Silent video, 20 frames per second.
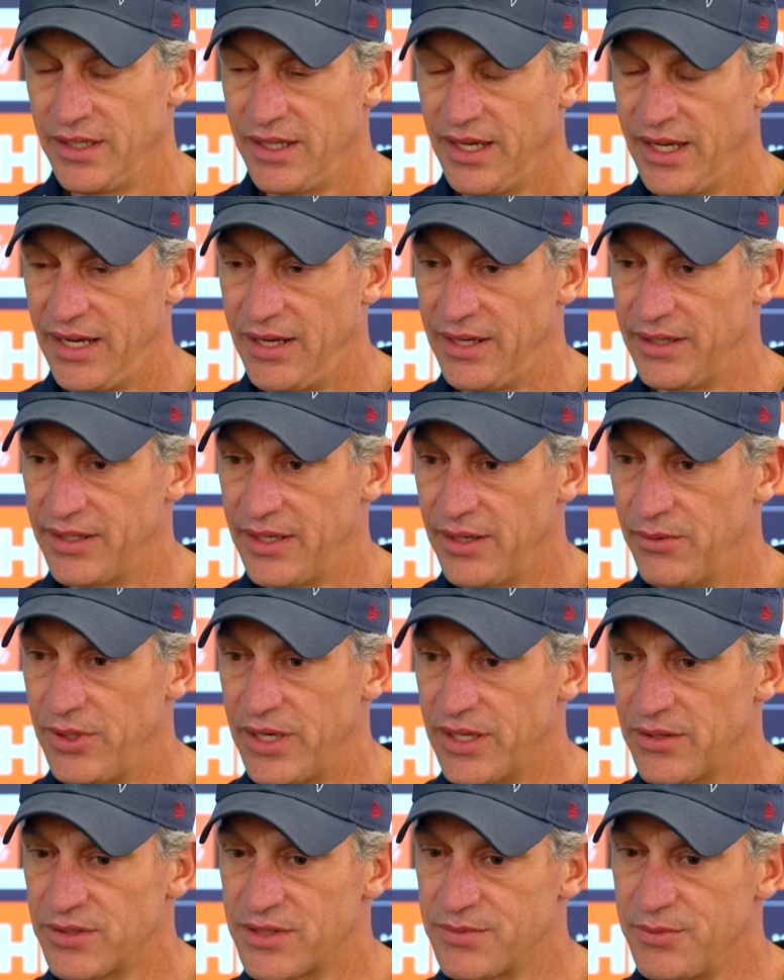you know, one
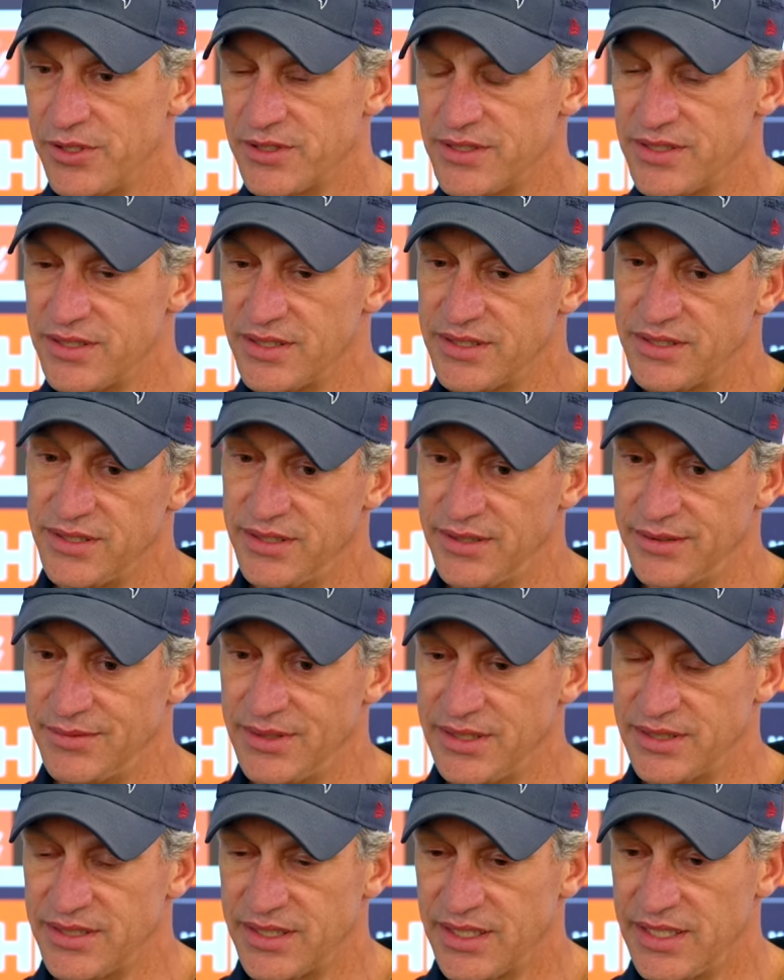of the responses is
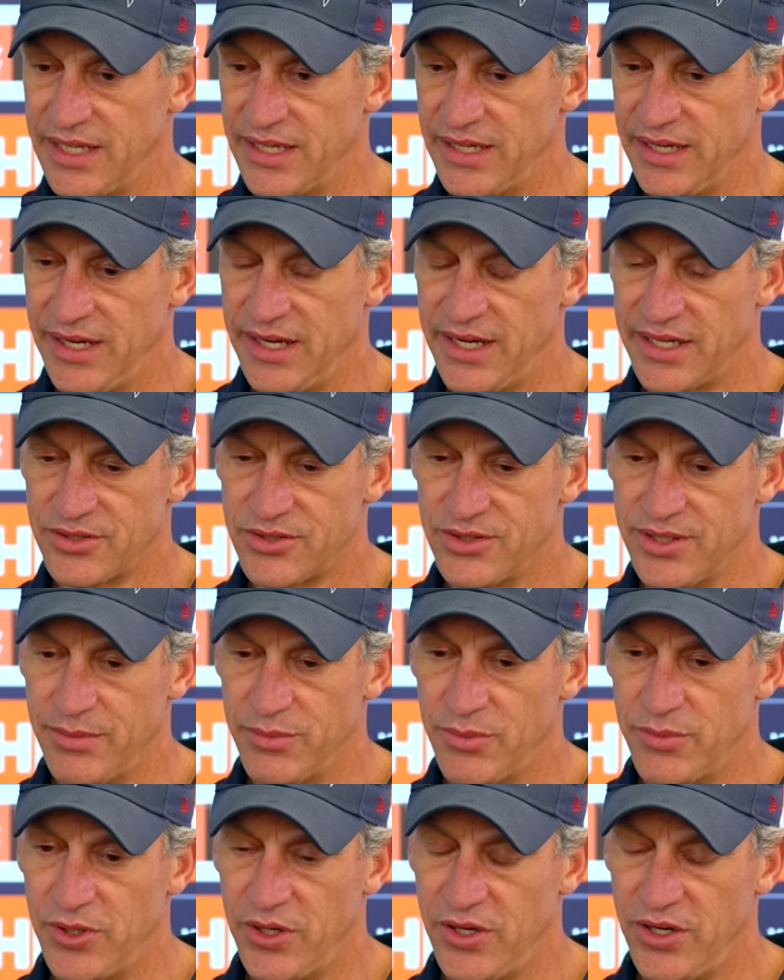to get an extra
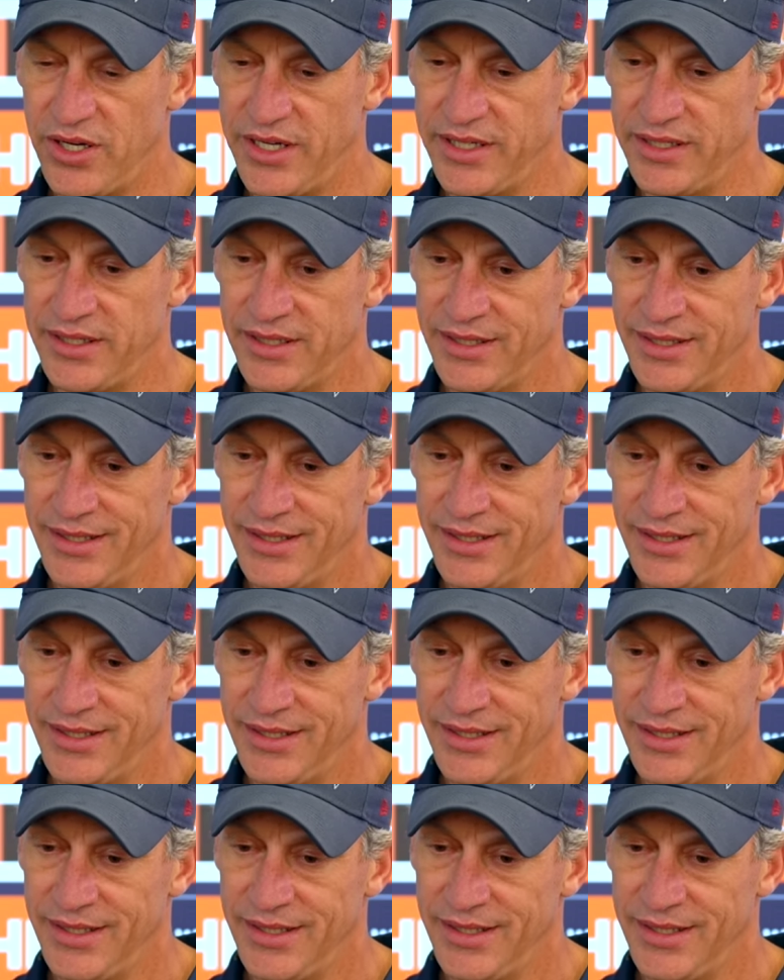number behind.